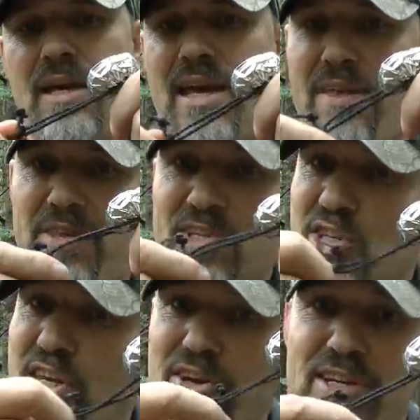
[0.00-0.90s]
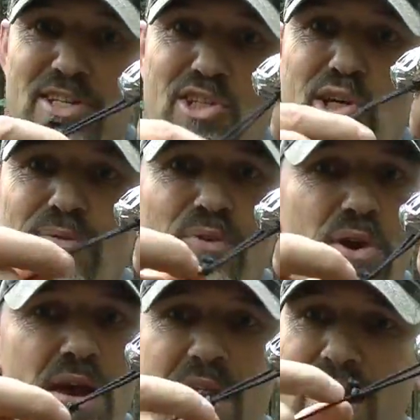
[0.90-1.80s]
And this here is good
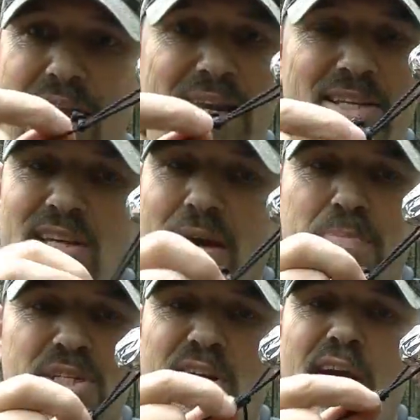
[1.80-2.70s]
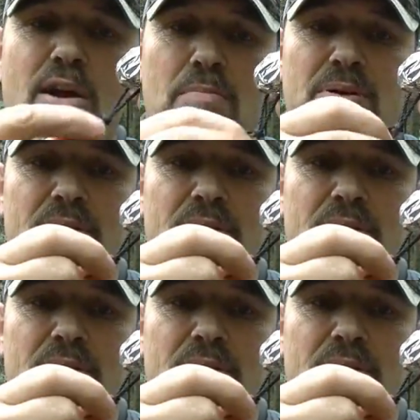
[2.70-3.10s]
for any type of tarp.